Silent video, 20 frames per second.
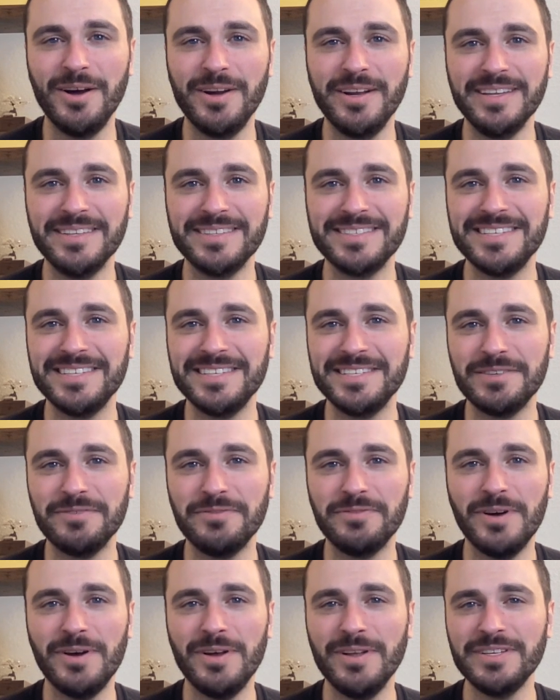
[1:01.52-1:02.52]
audiences
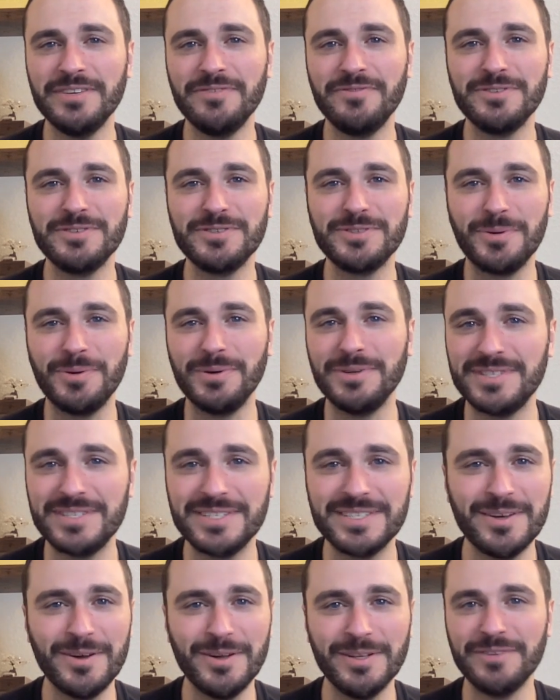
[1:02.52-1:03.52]
of all different
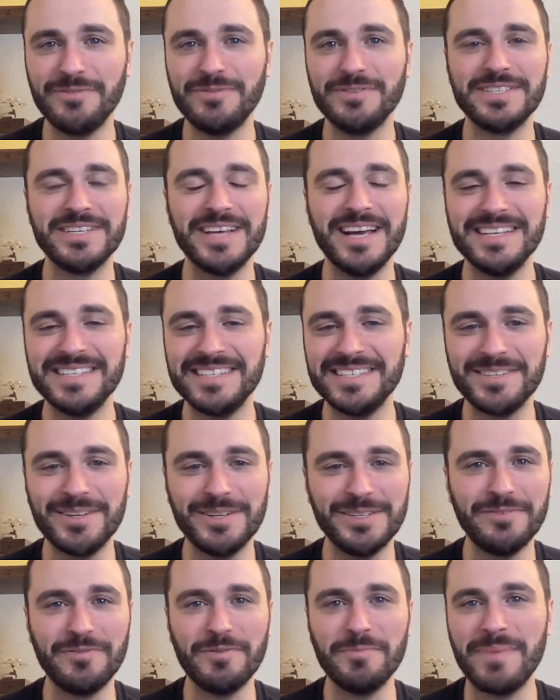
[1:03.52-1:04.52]
sorts, all different sizes,
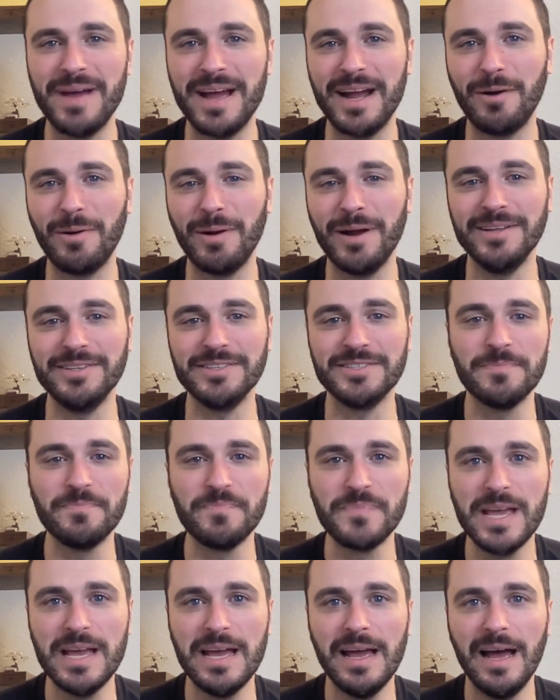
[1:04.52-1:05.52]
all different backgrounds
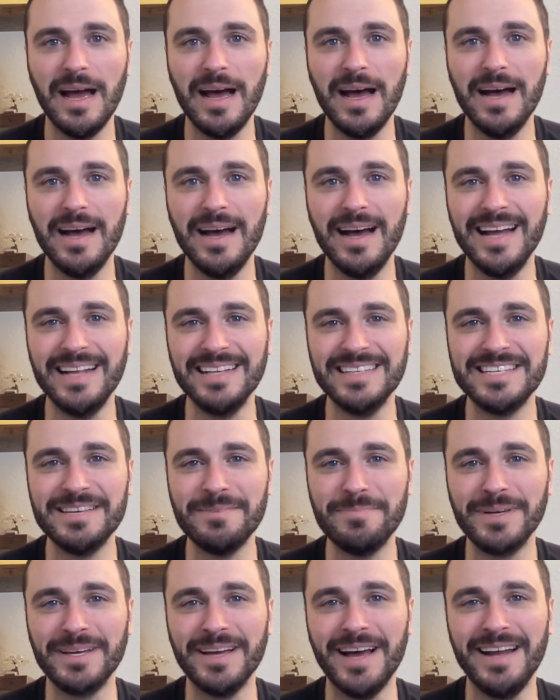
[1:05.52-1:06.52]
on
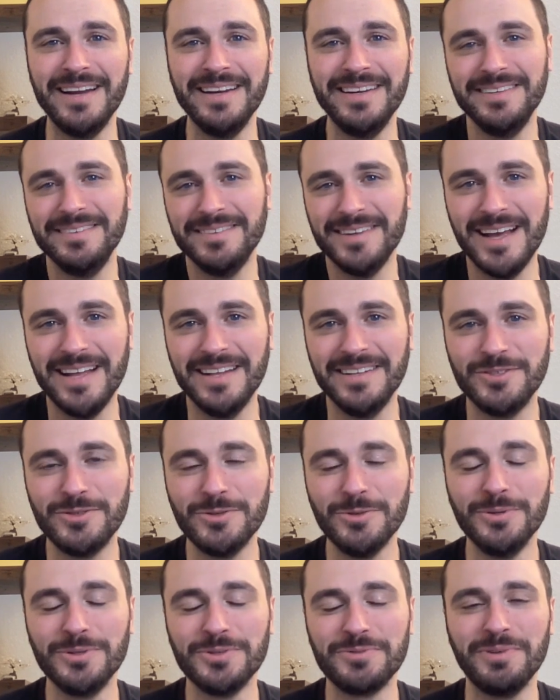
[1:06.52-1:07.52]

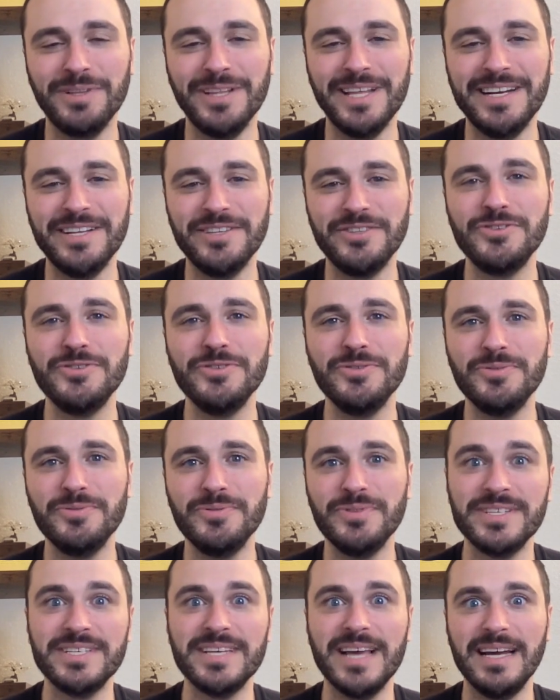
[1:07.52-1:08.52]
tools related
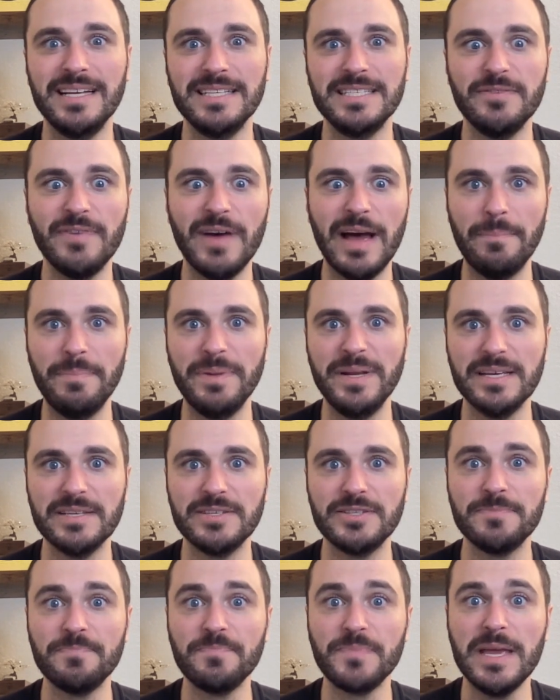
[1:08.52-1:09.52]
to the science of
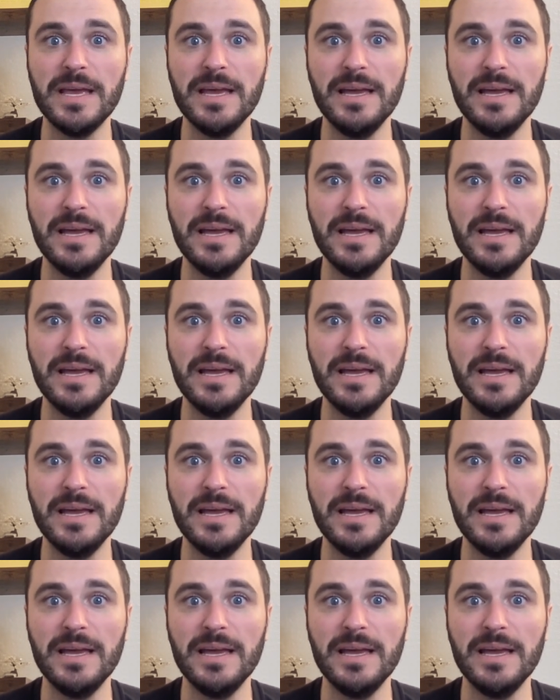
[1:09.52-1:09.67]
happiness.